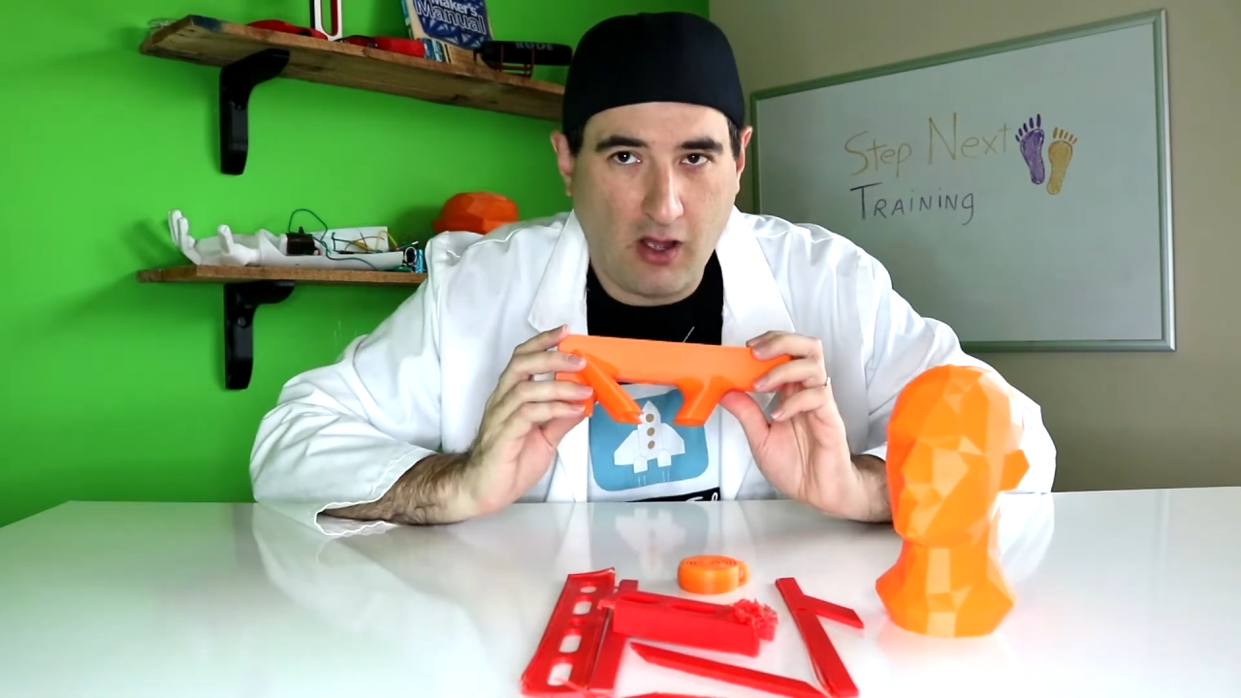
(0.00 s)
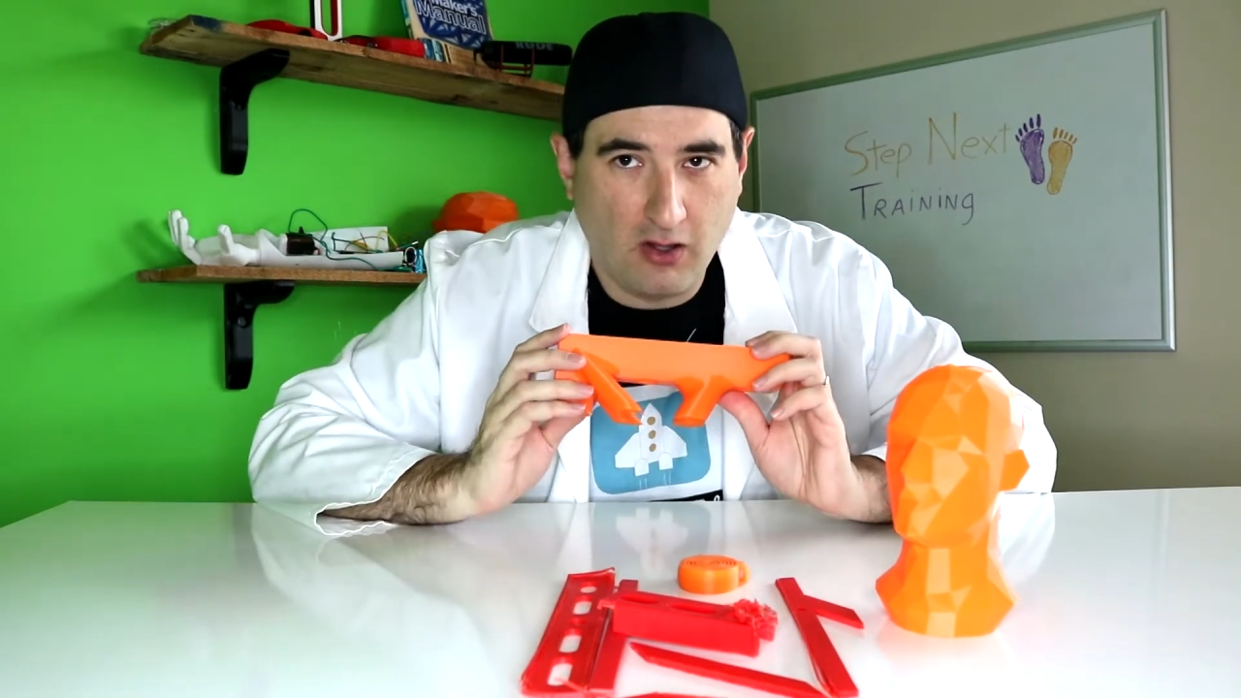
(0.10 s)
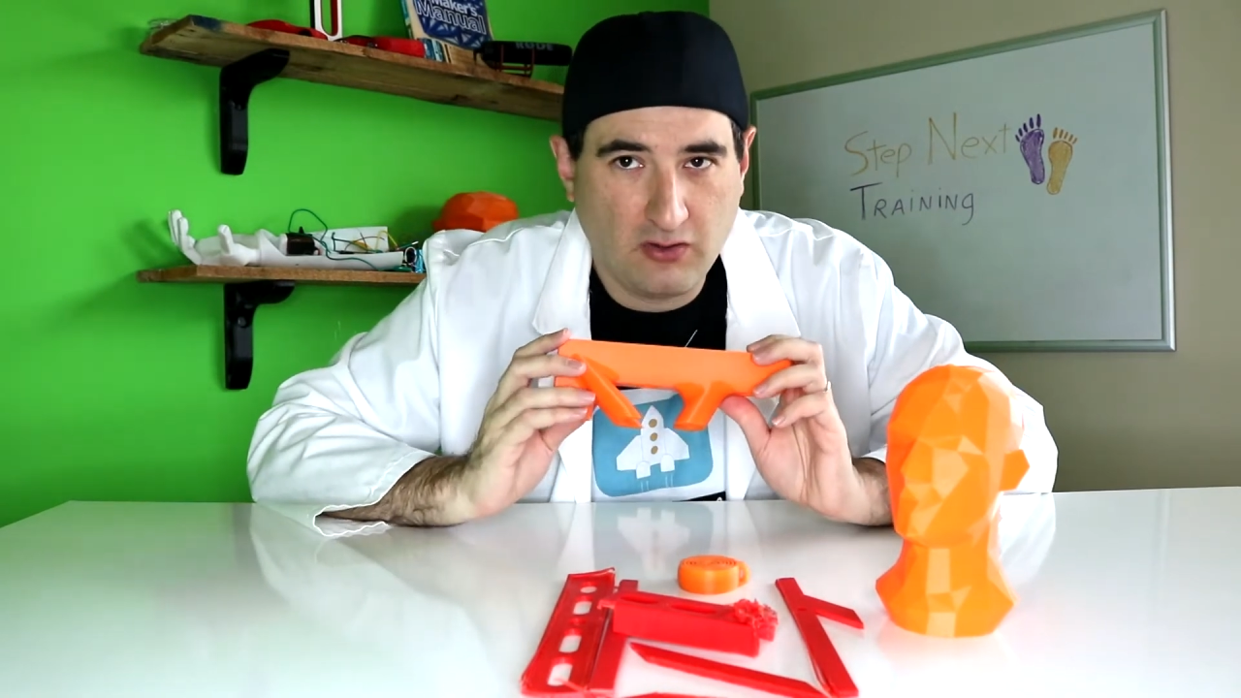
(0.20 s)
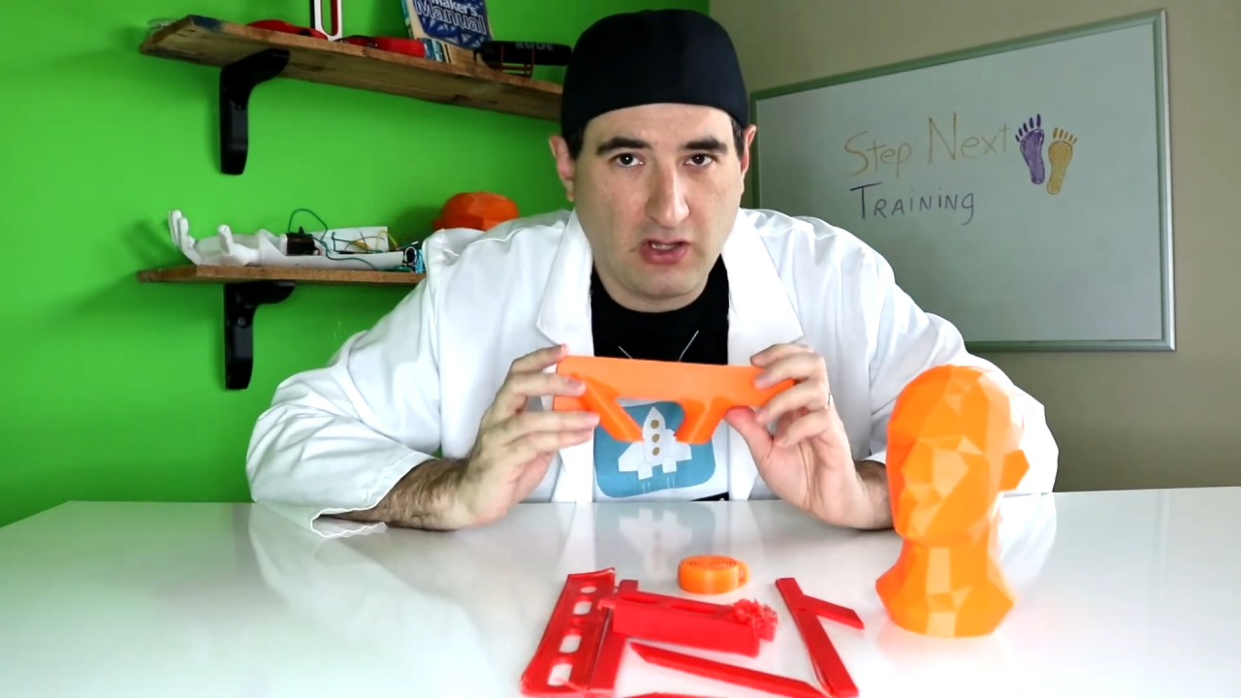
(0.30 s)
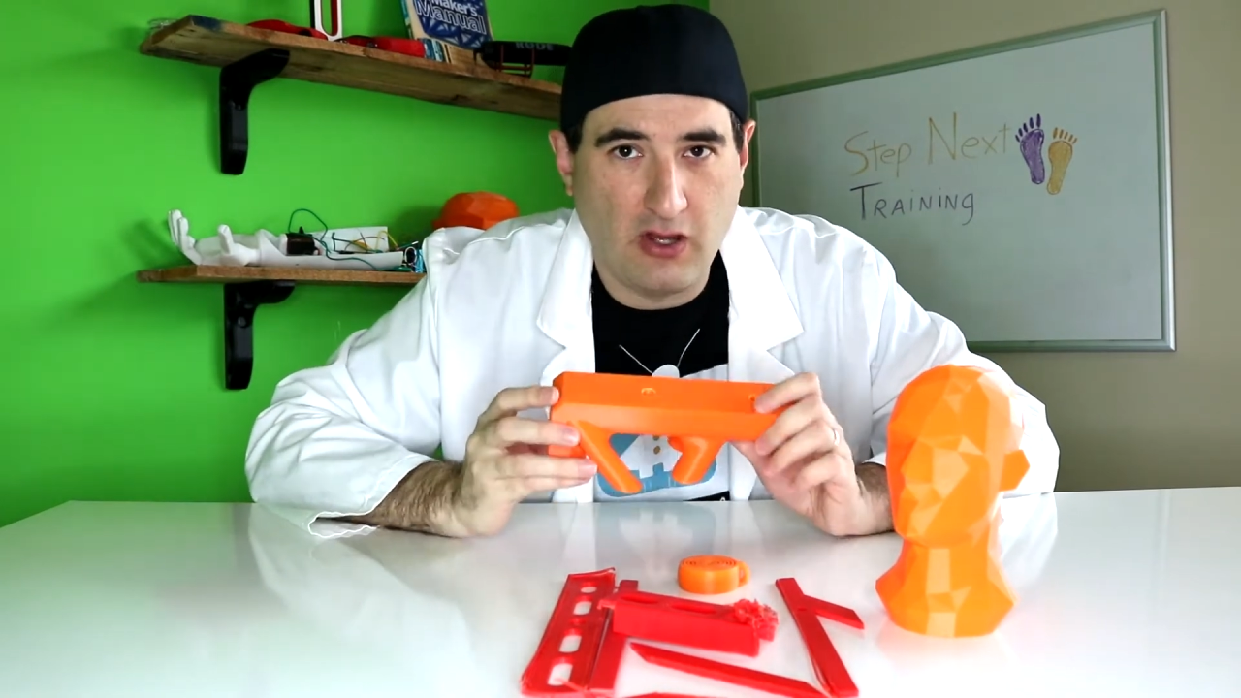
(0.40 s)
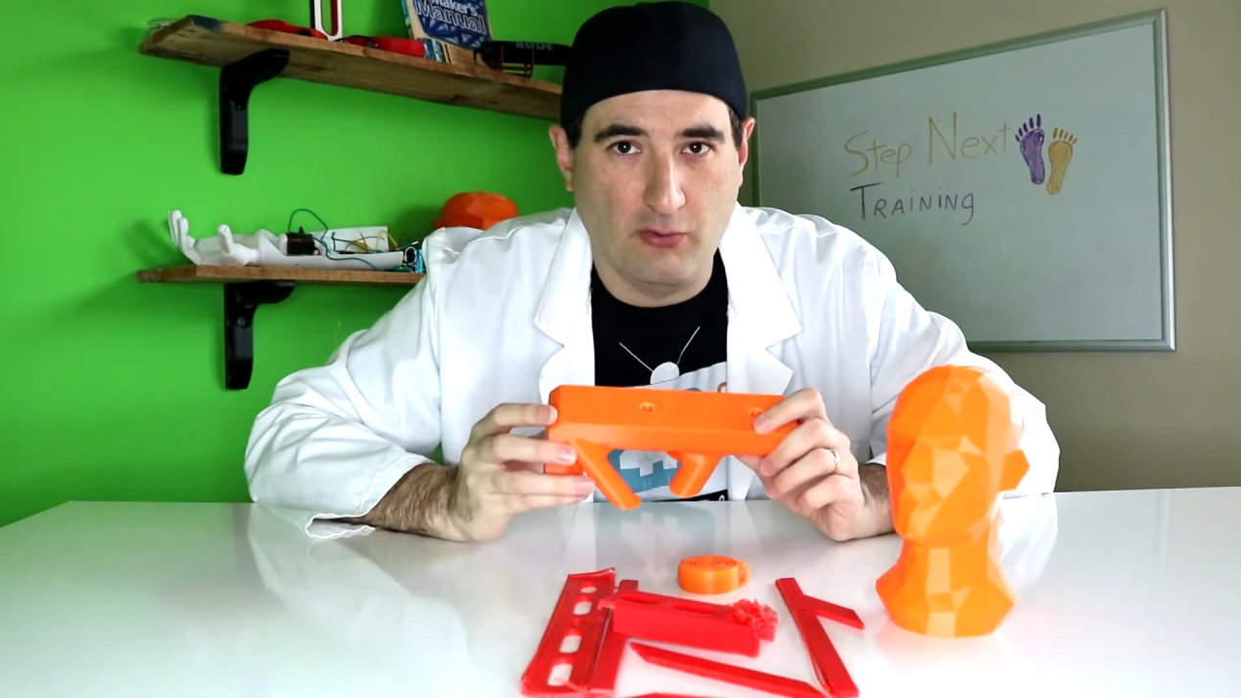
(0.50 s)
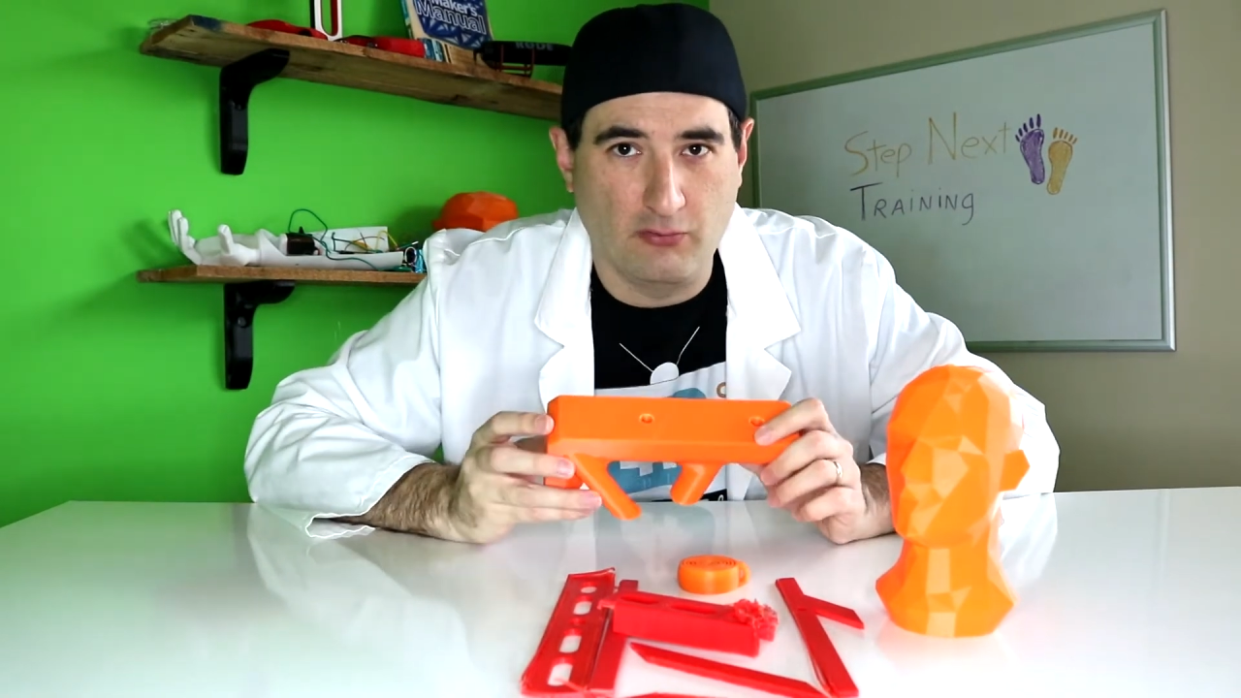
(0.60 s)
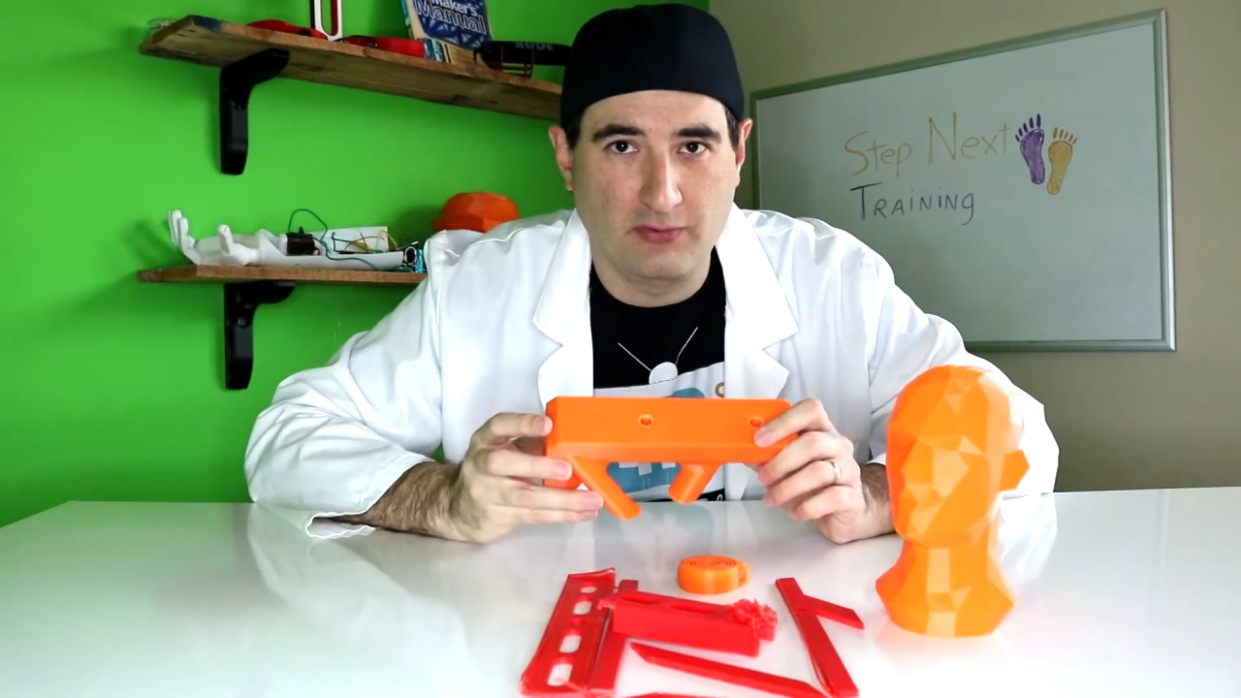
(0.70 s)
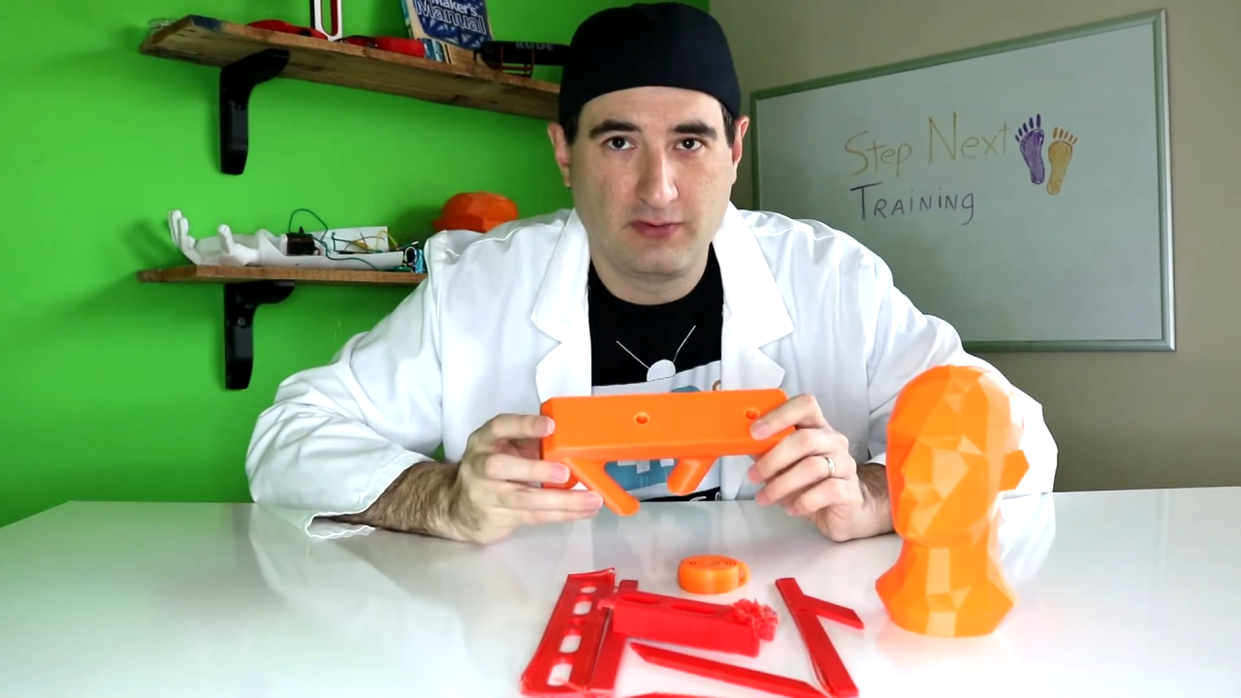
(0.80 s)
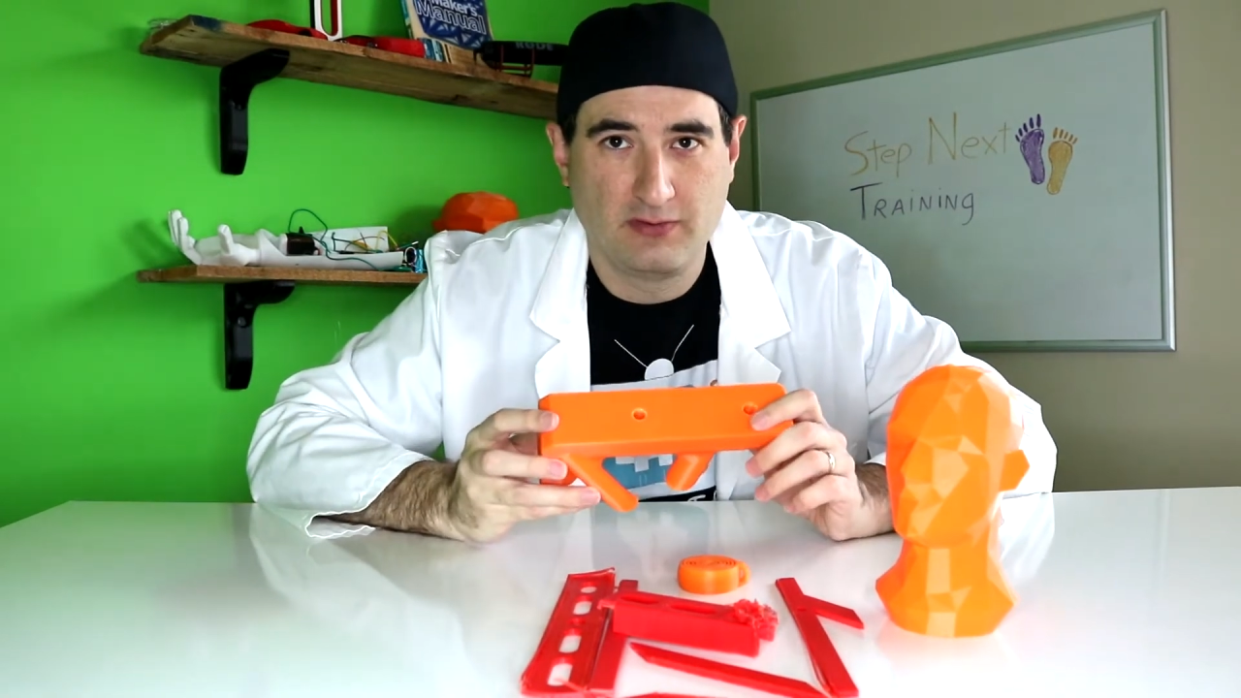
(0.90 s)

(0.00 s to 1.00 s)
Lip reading: alone.